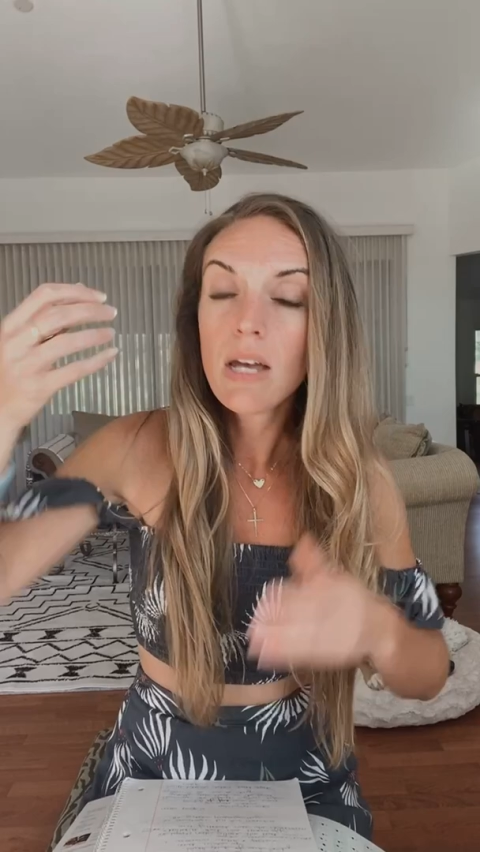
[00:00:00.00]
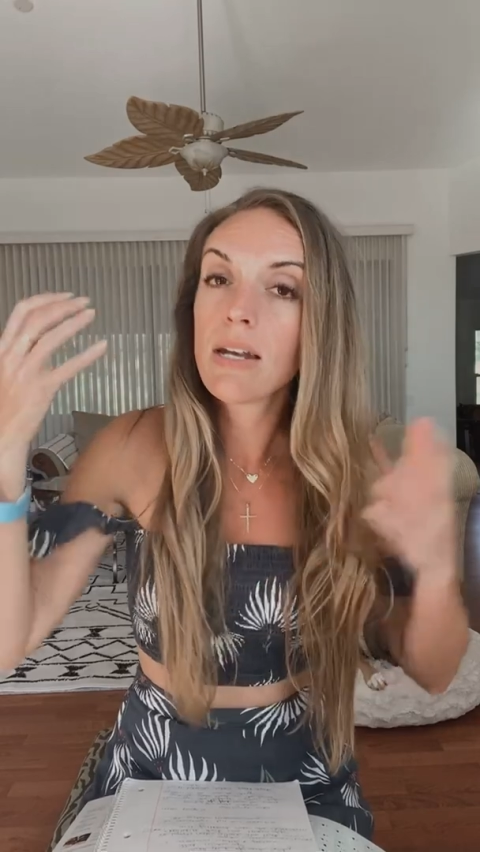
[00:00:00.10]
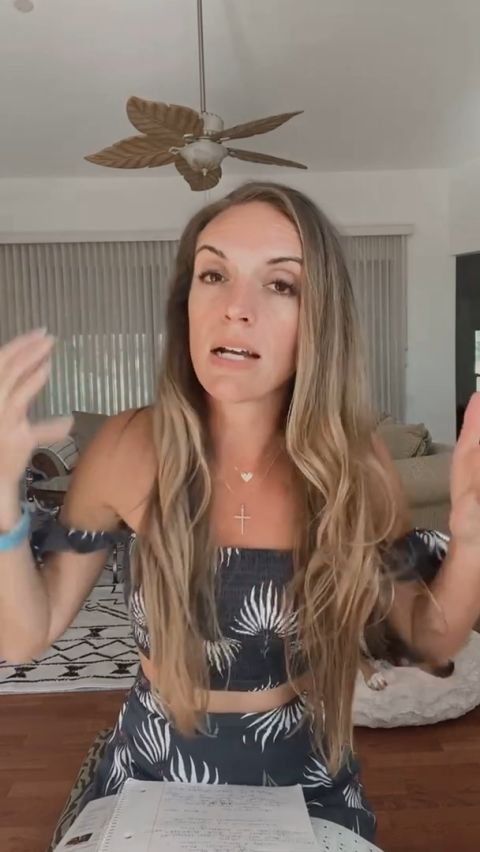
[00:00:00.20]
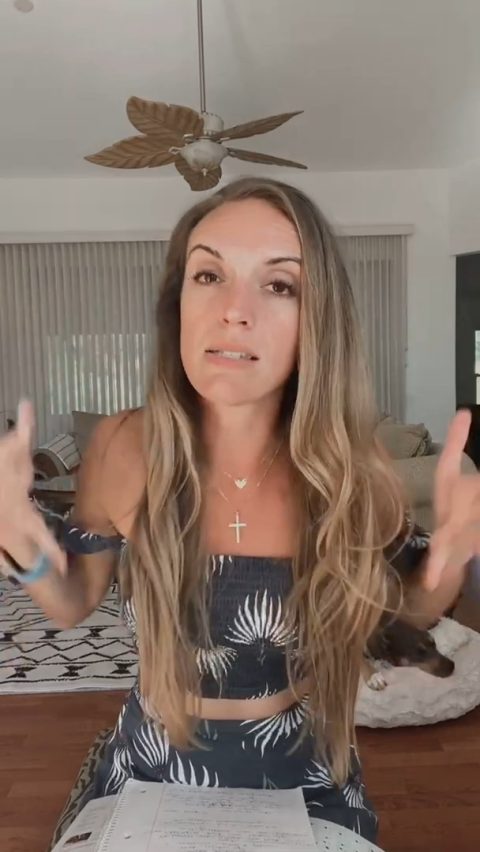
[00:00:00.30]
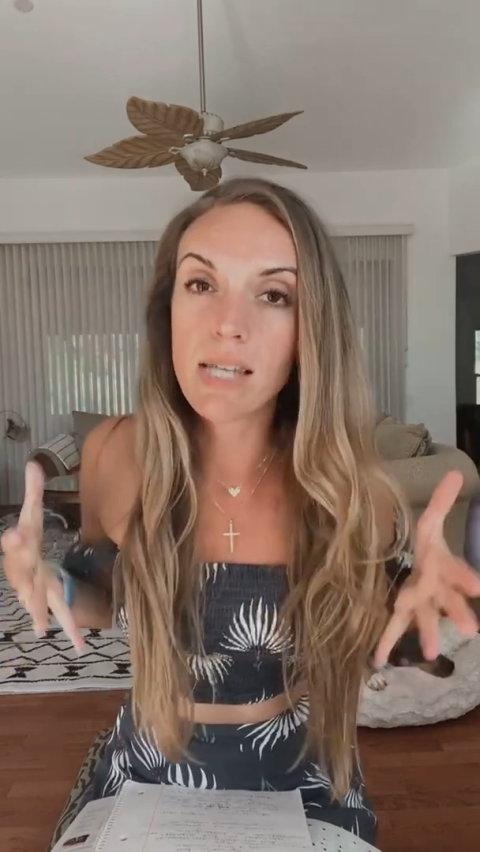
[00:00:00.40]

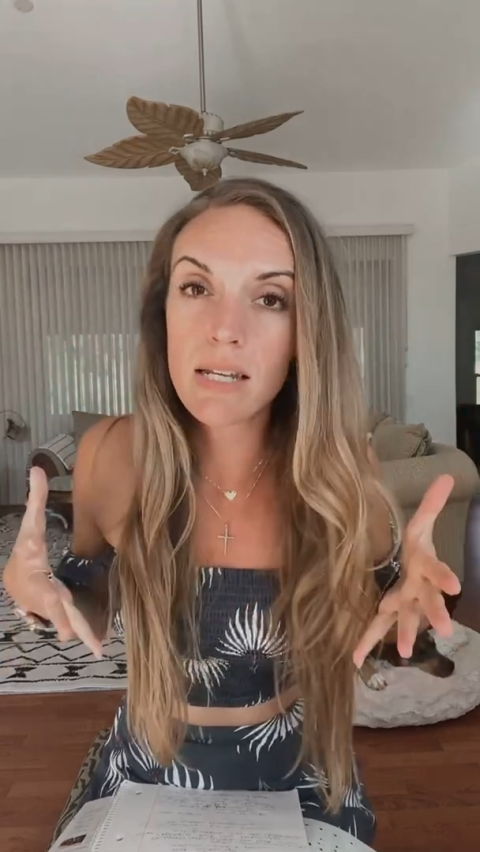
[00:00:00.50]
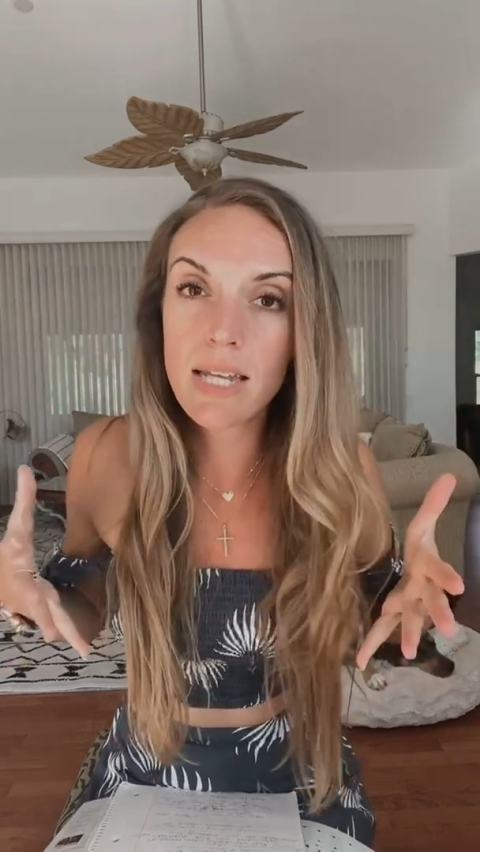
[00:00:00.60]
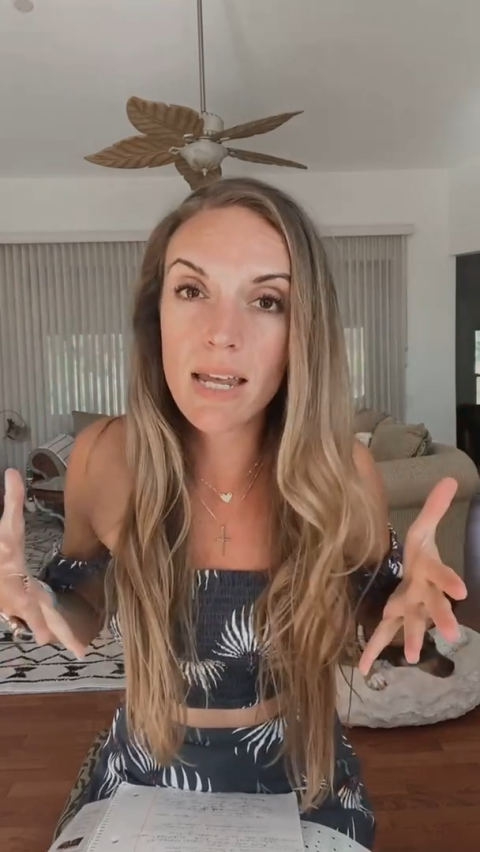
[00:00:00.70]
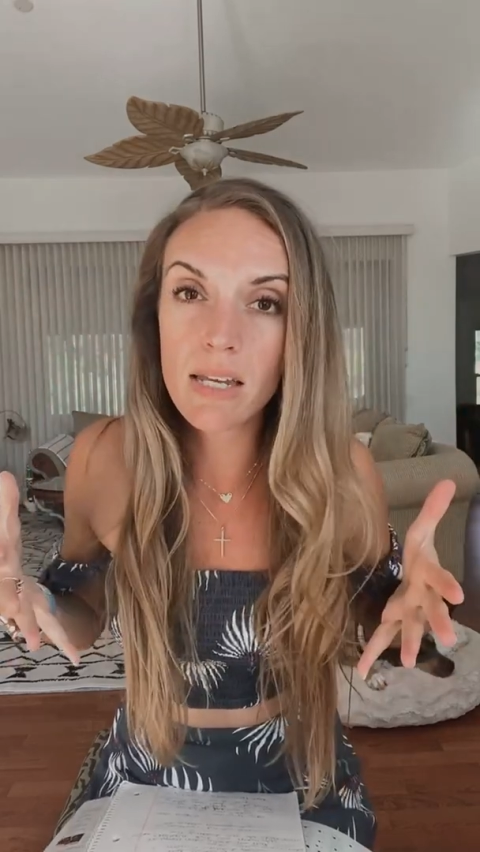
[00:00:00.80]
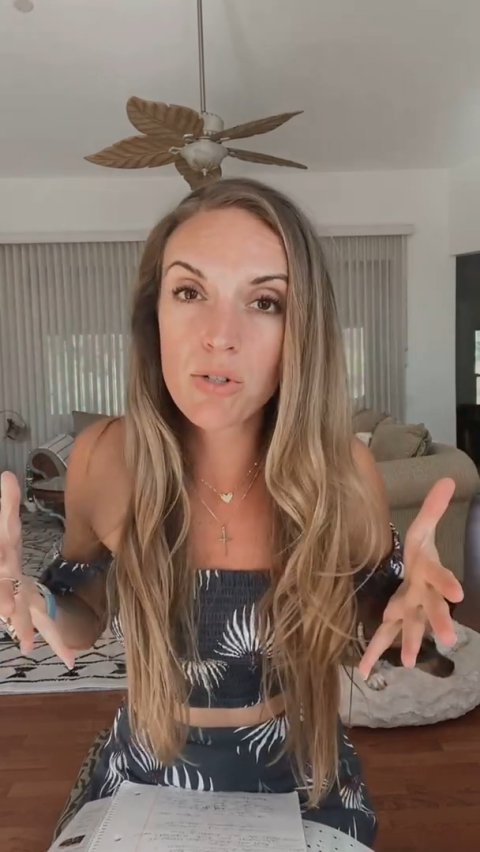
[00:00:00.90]
not saying
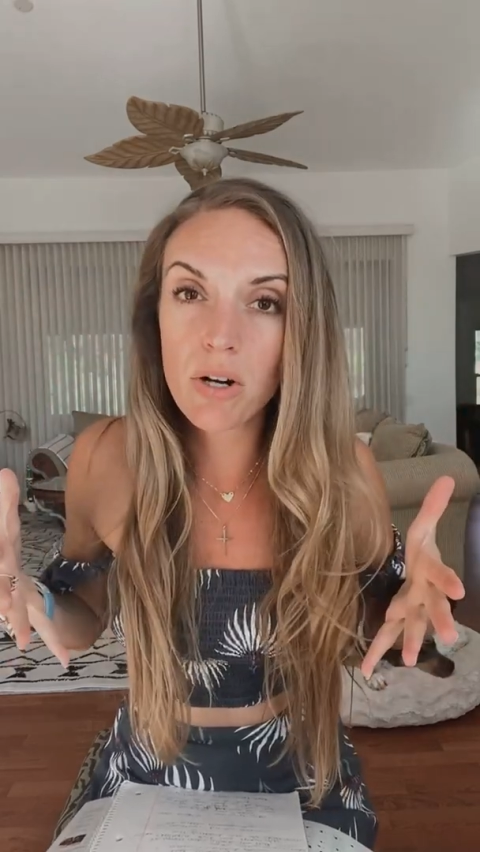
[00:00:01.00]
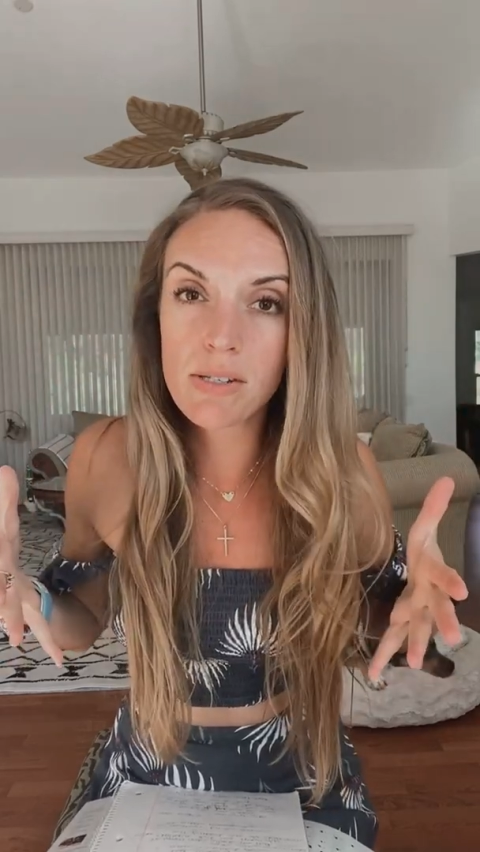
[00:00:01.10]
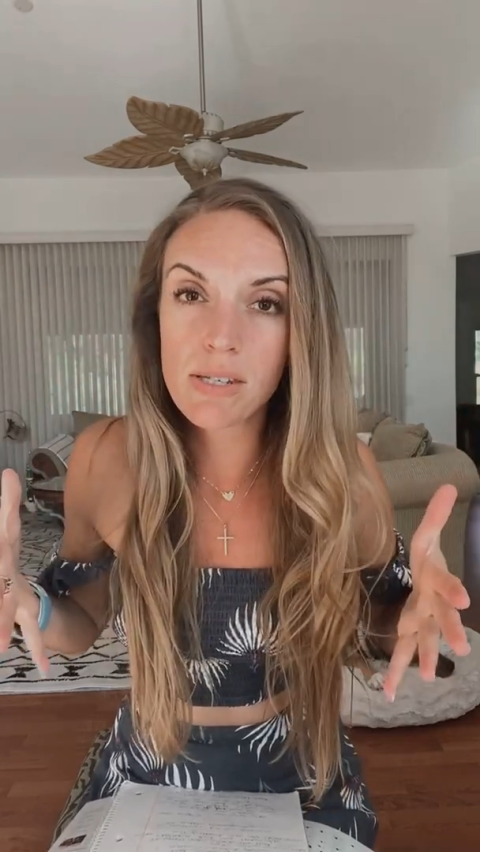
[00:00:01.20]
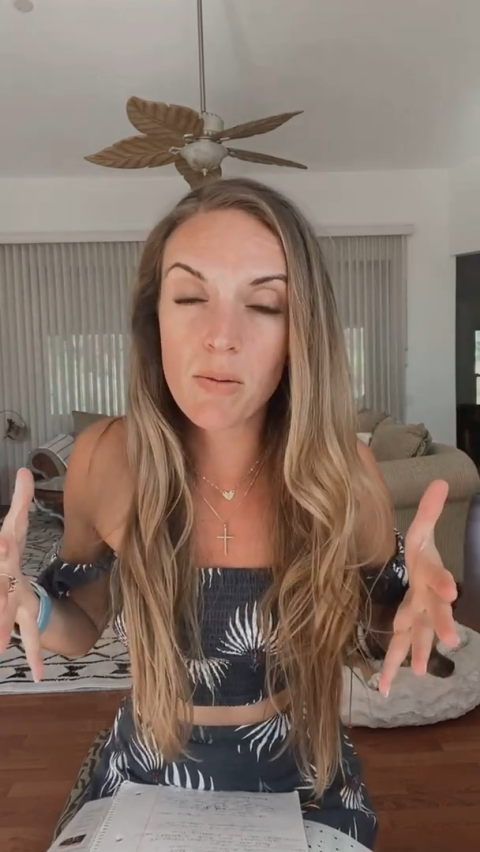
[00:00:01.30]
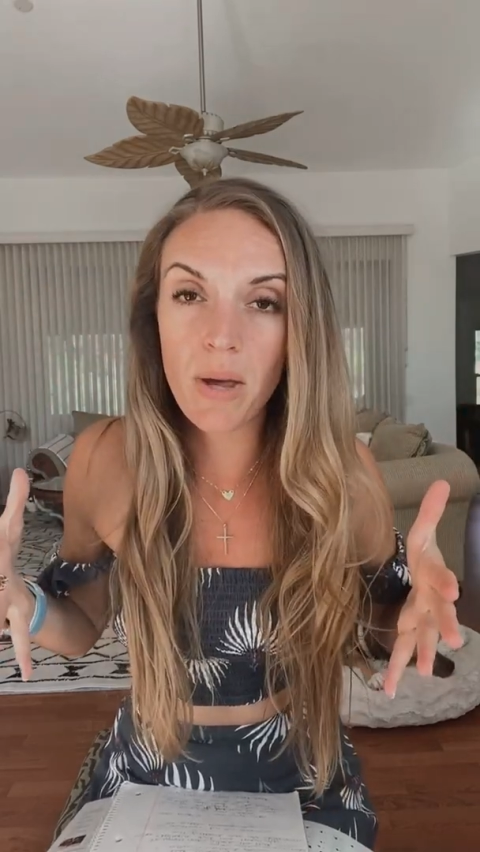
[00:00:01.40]
taking drugs
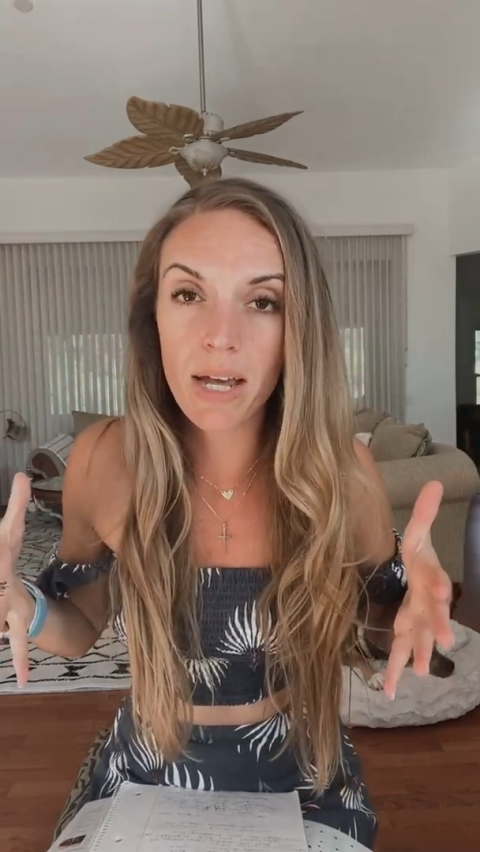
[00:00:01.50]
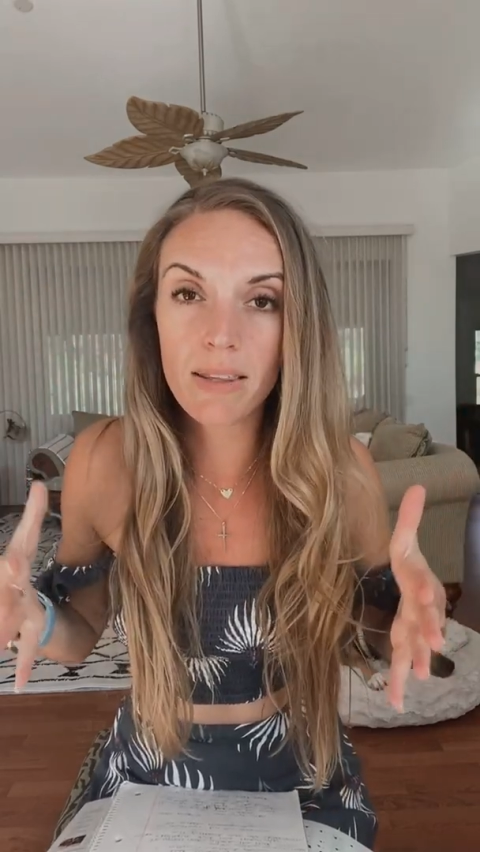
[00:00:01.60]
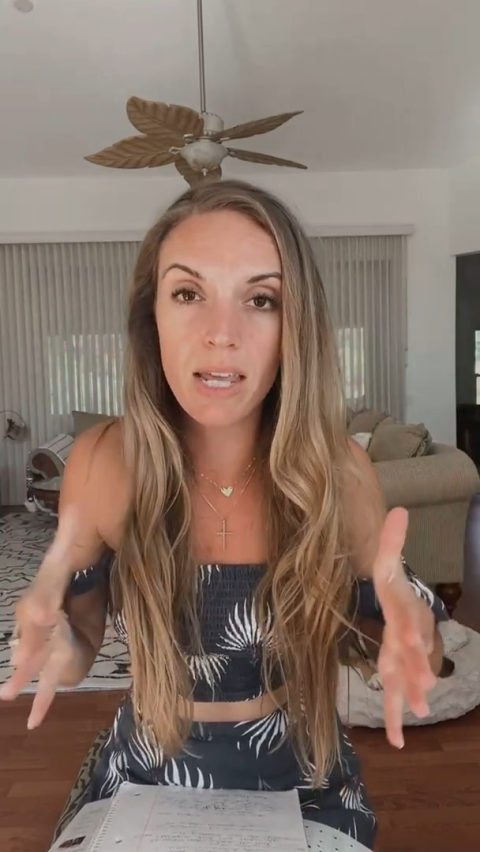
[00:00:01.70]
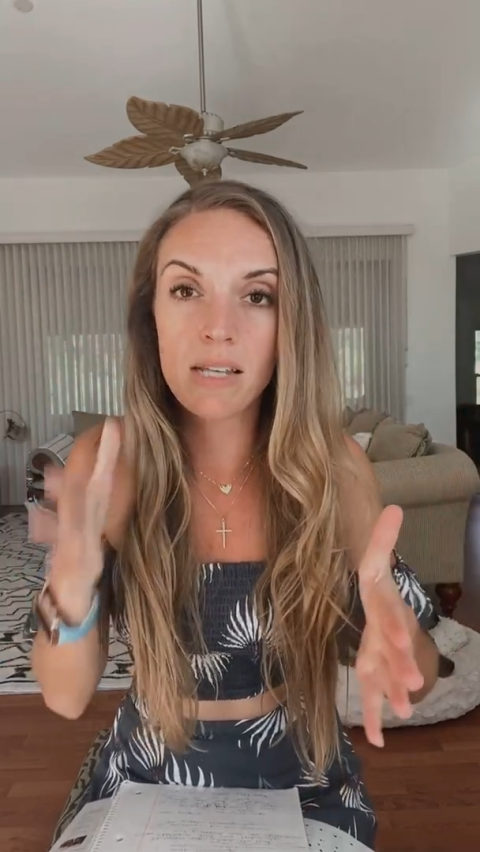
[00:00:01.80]
is a bad thing.